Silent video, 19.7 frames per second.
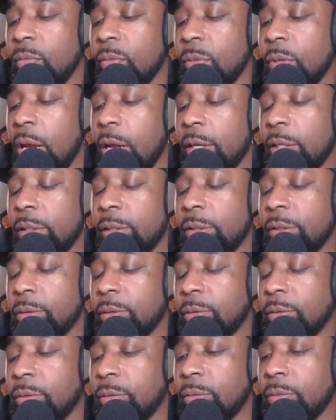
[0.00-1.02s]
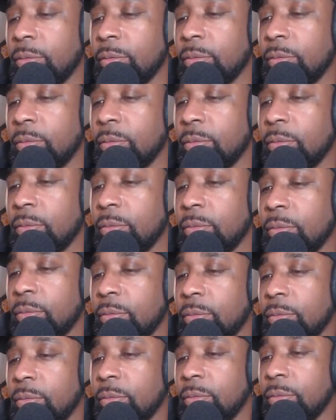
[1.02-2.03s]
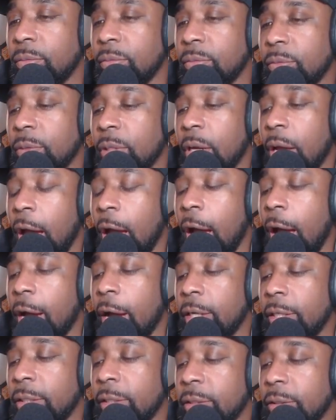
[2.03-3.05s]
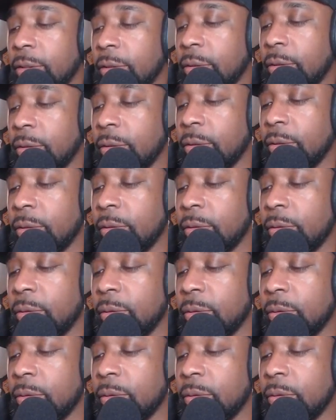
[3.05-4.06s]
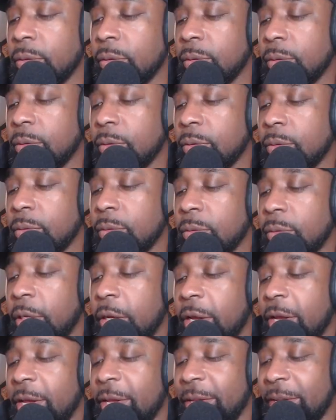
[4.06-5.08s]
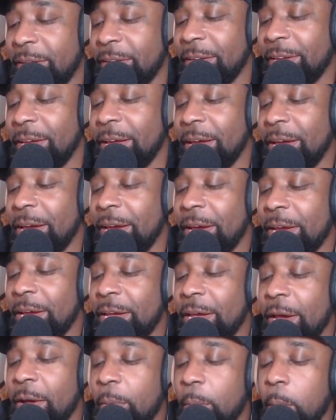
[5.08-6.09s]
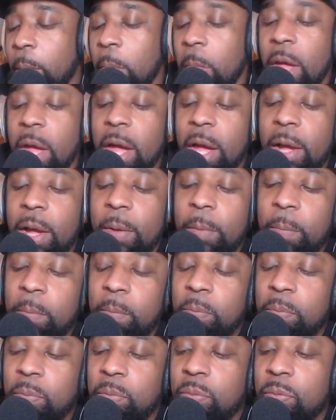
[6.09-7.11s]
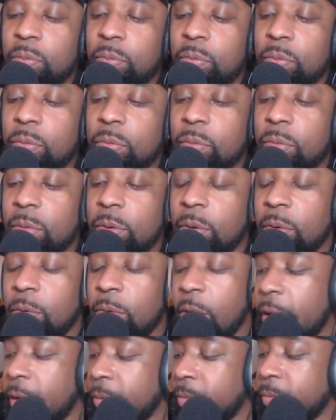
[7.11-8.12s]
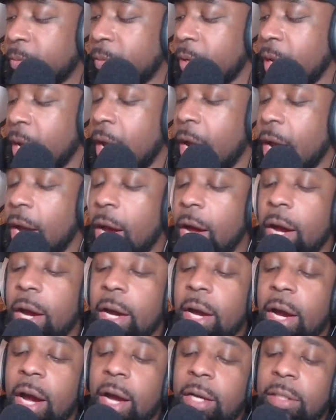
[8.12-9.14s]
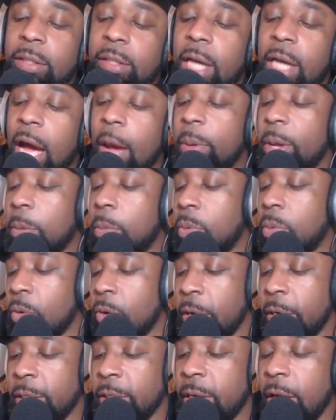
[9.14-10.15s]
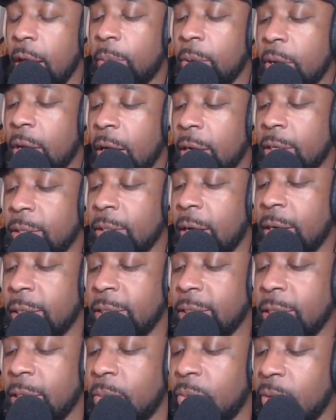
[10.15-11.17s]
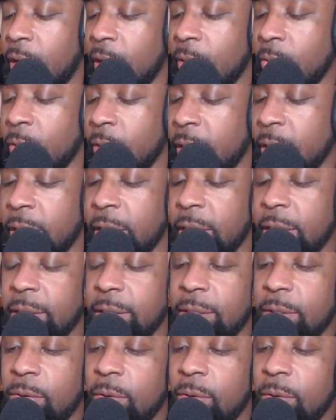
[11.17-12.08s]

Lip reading: I mean, they don't have to go too far, but, I mean, he could be the straight guy and, you know, fucking the Drifter's the geek. I mean, that makes sense. Right. I pick Braun. I see Braun winning this.